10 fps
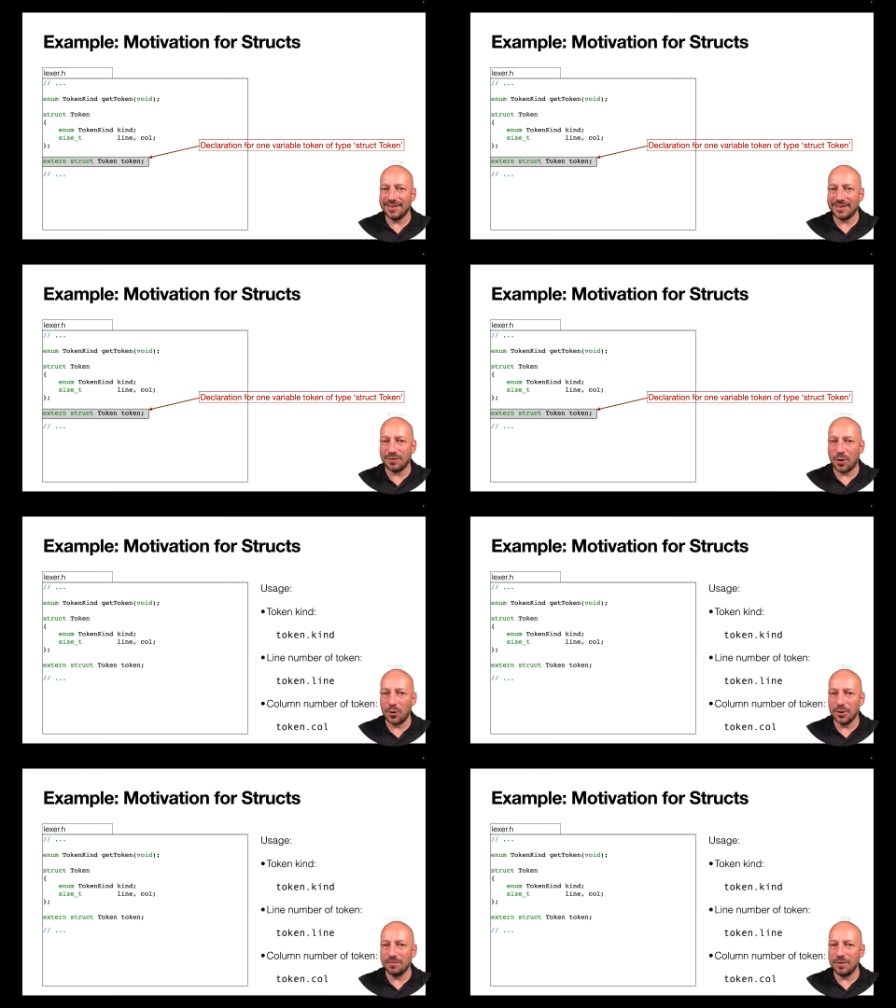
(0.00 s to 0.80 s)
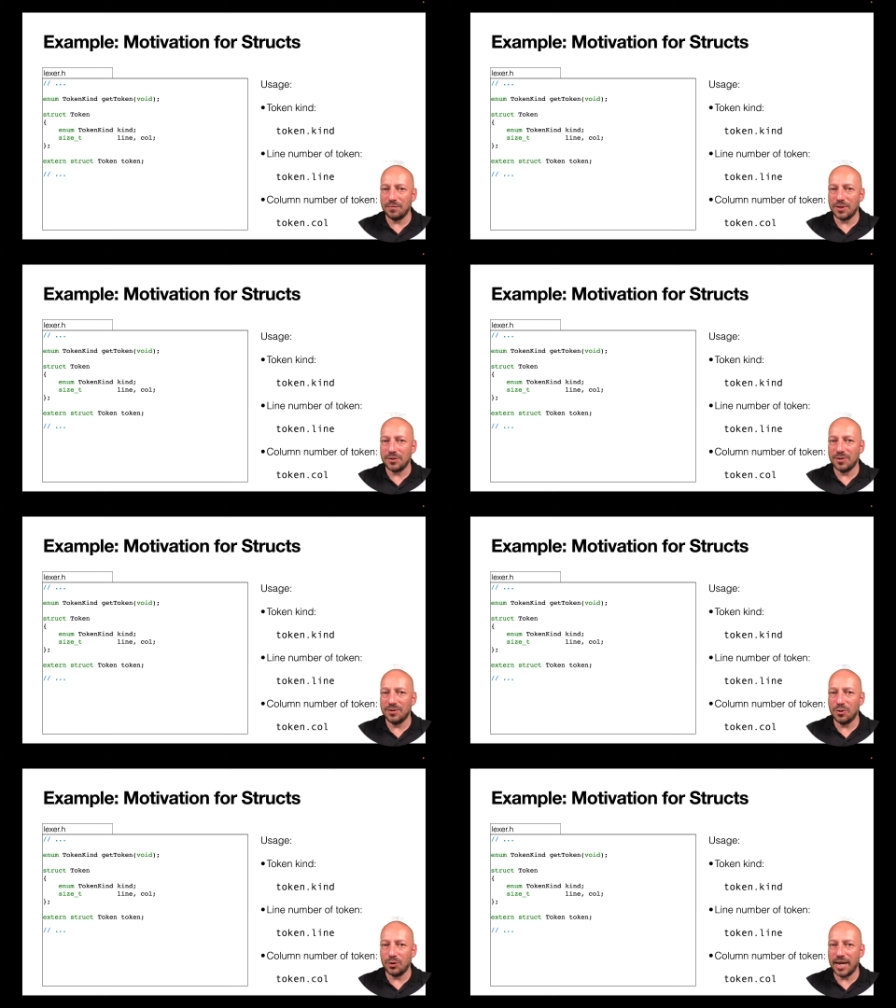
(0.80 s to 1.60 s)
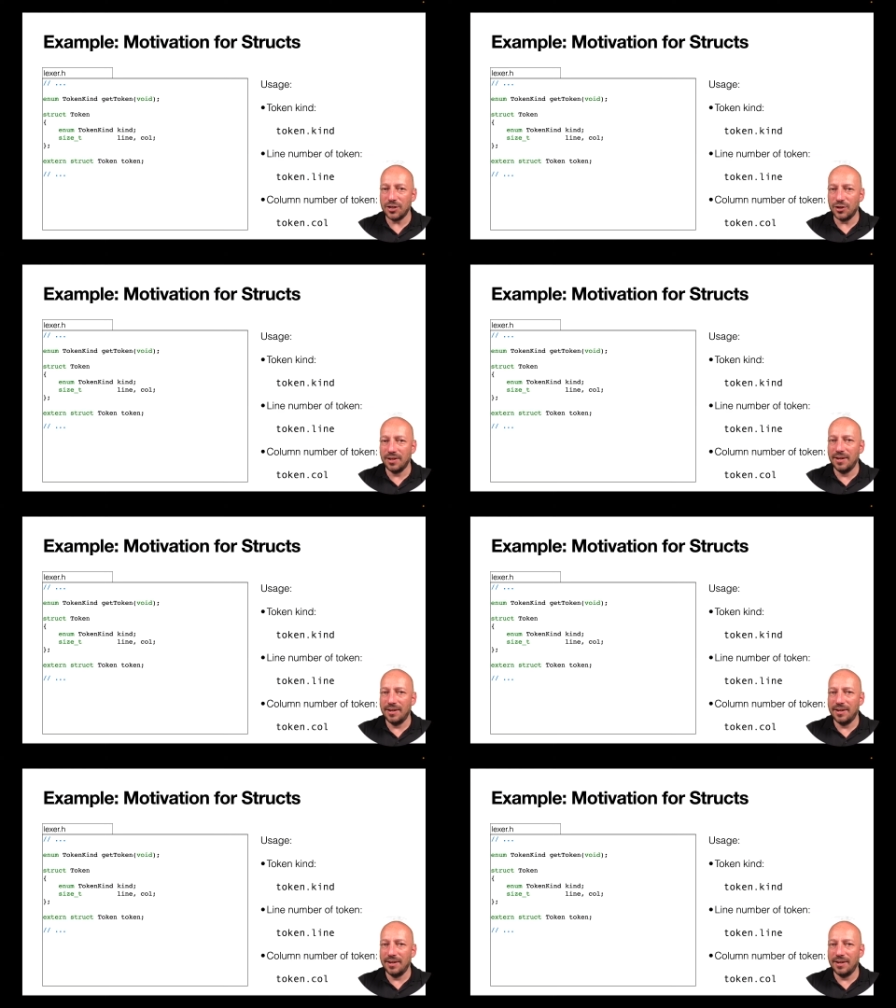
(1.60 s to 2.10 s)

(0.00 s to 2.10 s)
as follows with this notation